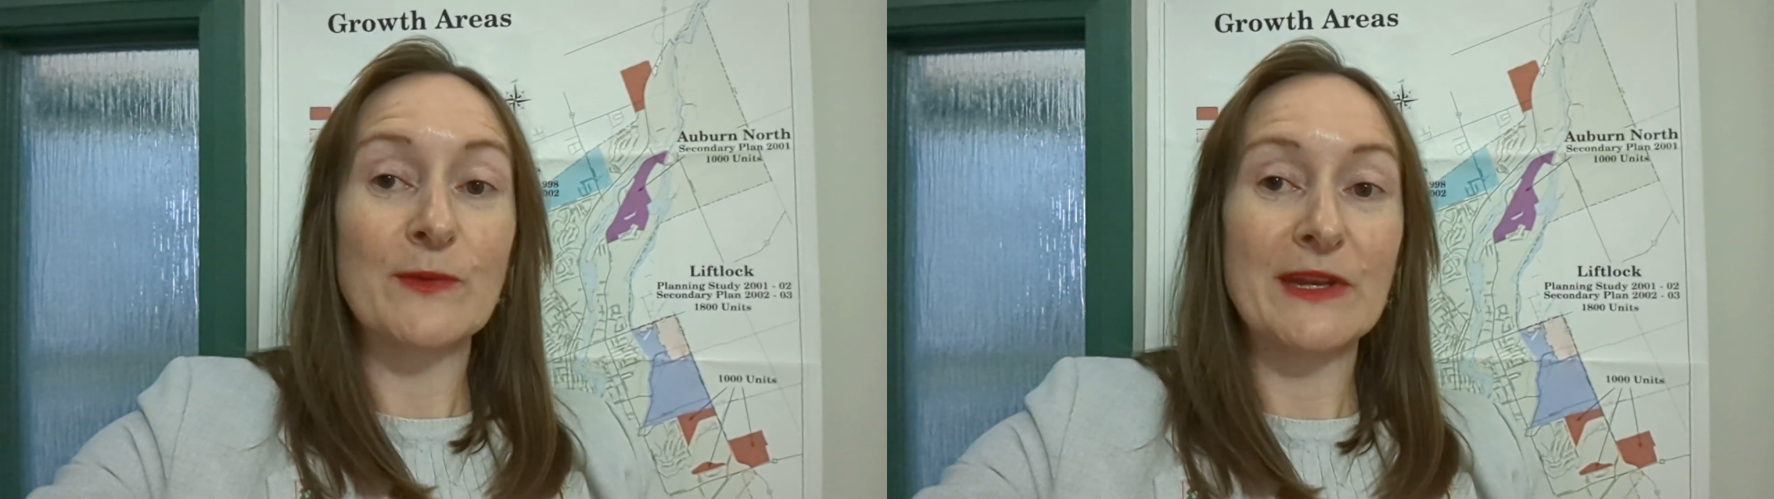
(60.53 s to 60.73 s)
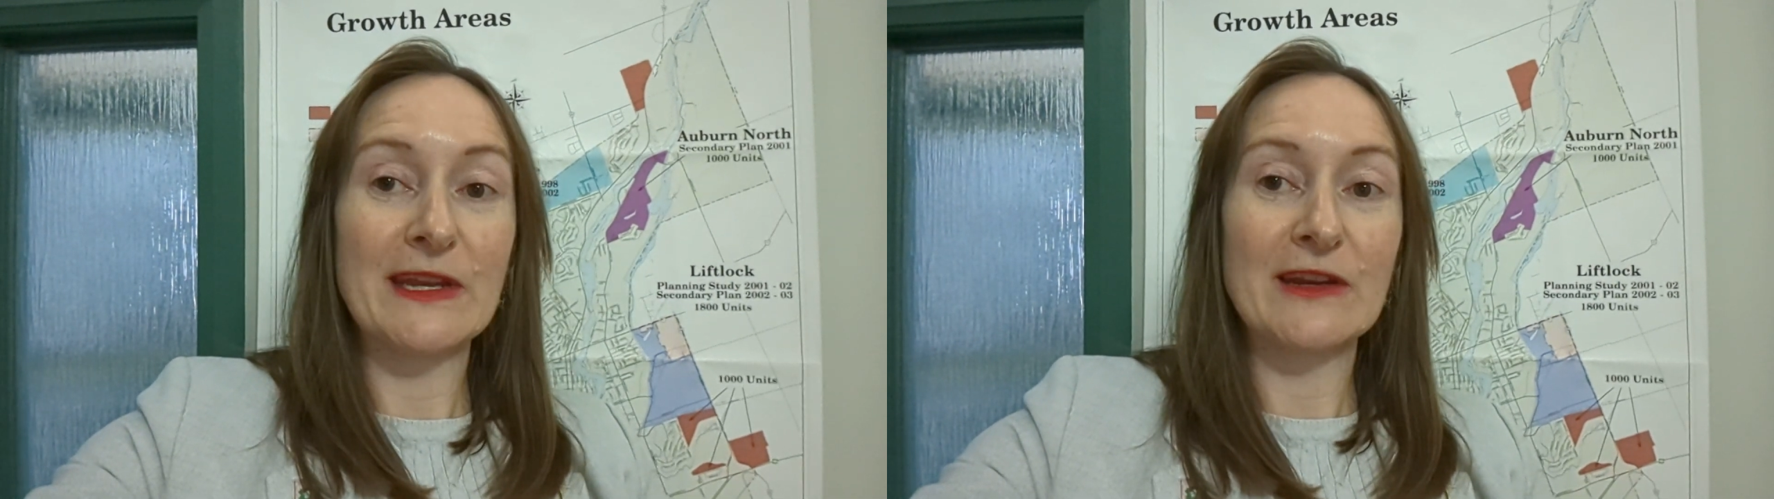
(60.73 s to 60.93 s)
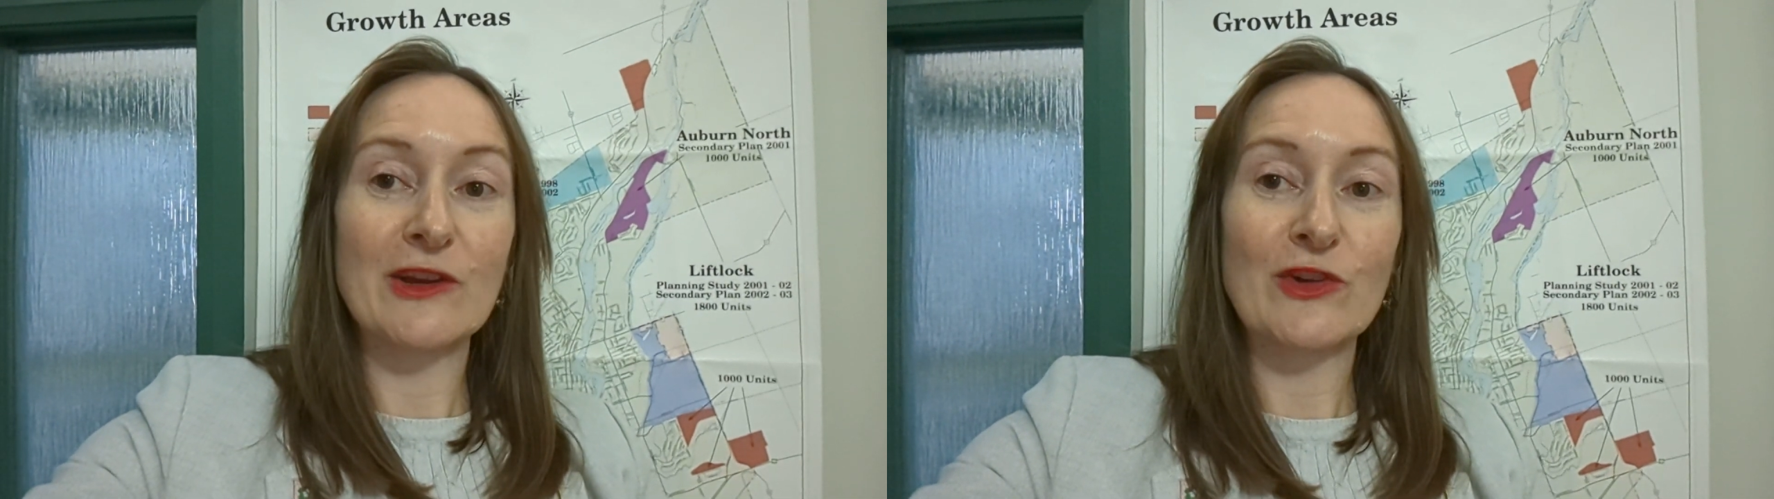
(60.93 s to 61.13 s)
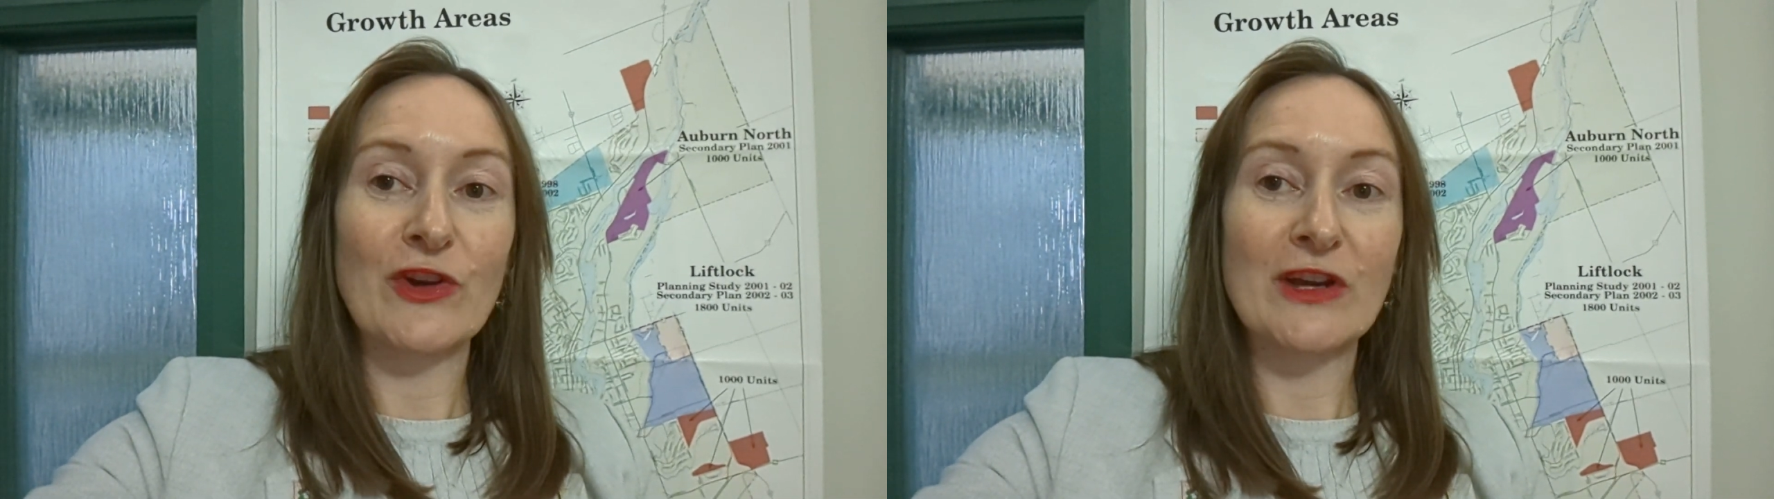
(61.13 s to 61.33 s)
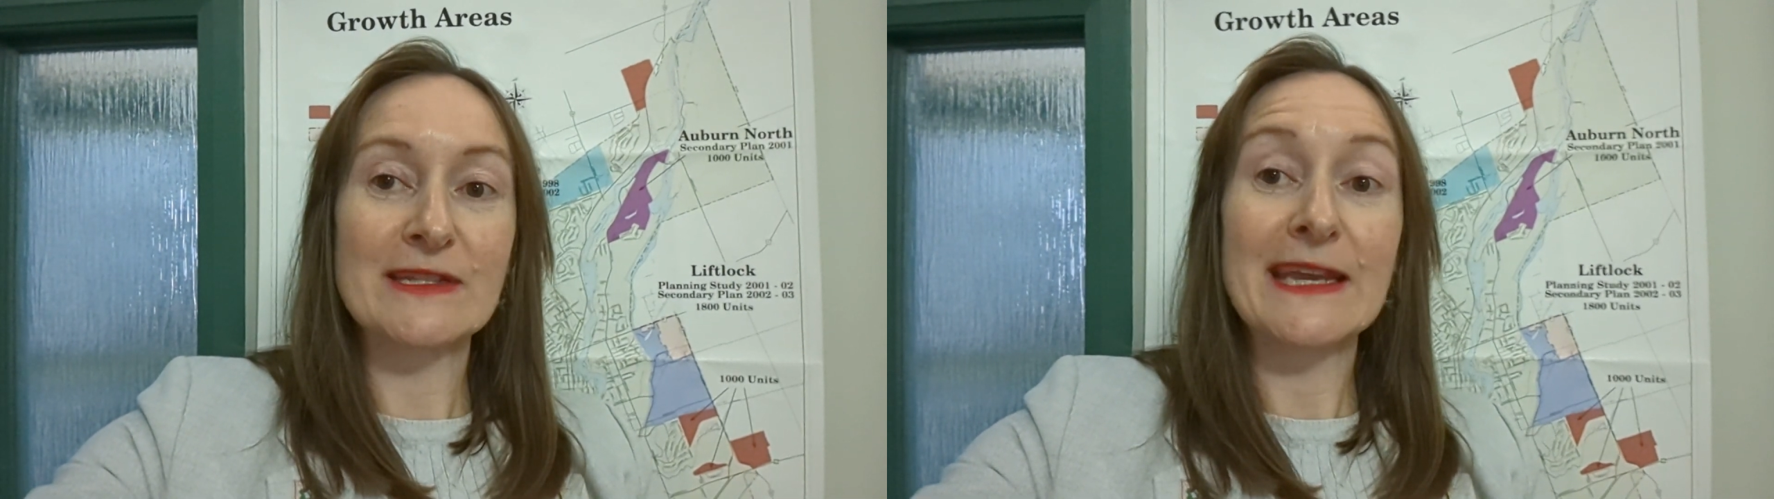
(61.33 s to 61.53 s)
we need
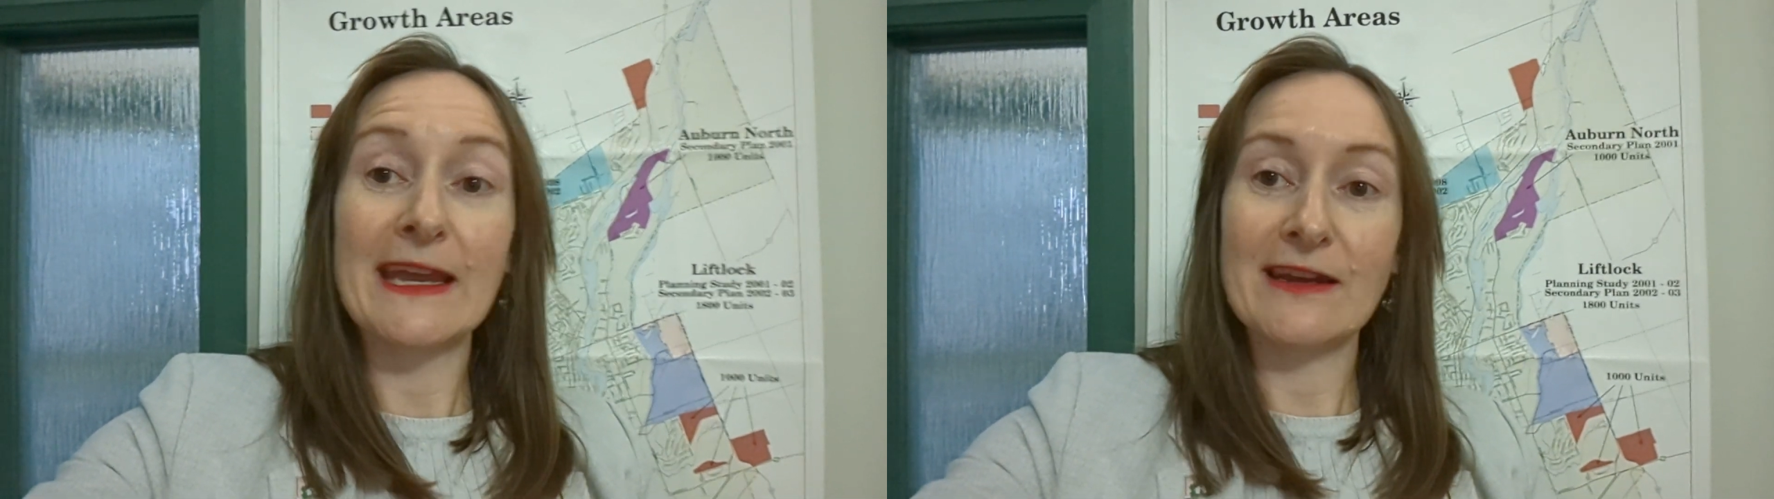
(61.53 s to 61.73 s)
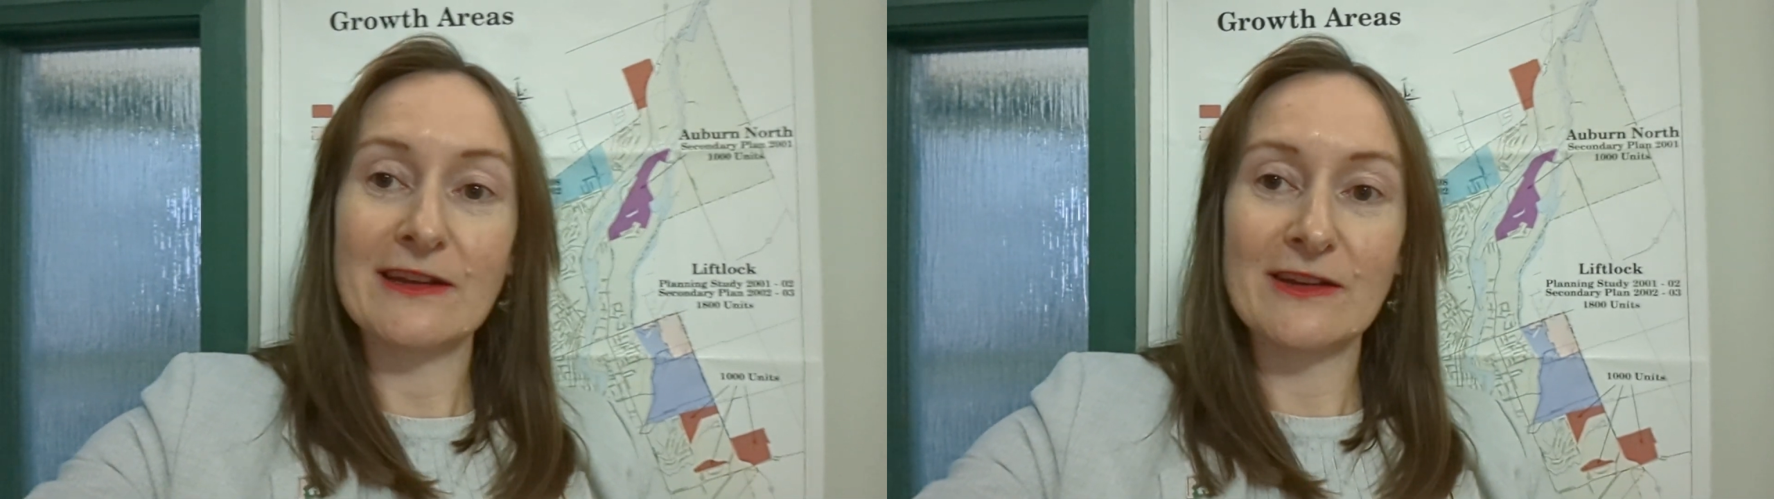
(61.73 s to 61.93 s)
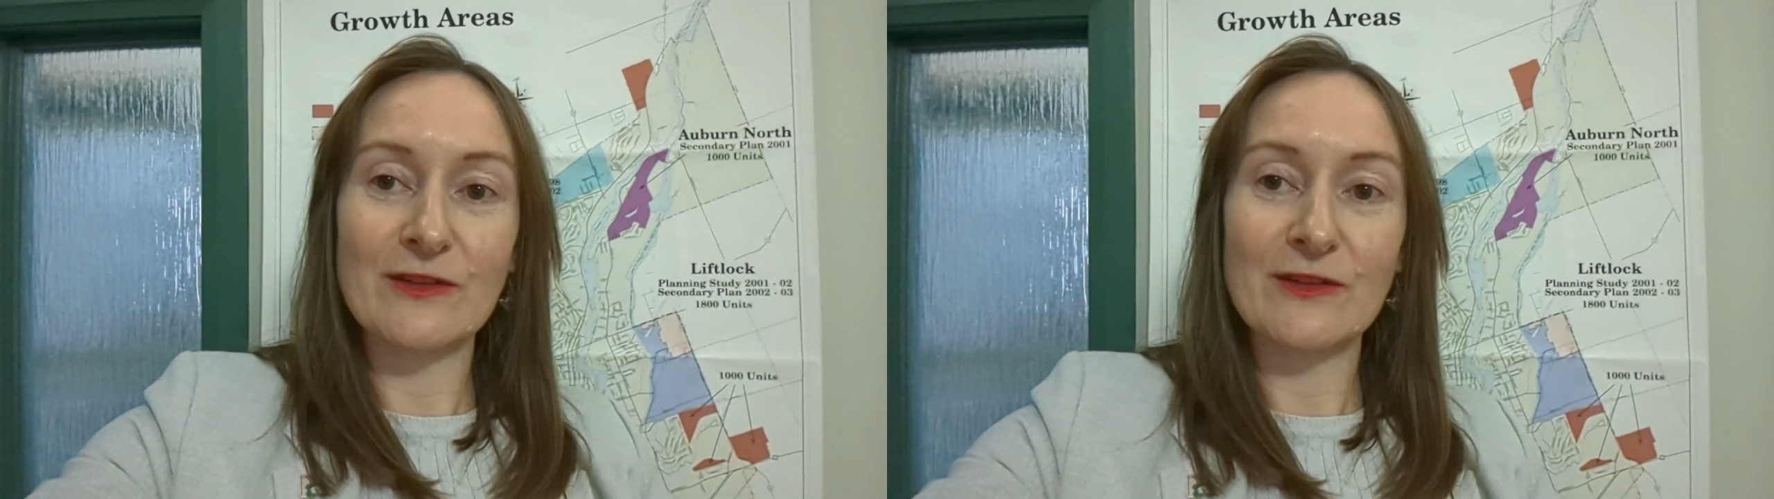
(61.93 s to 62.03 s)
across Canada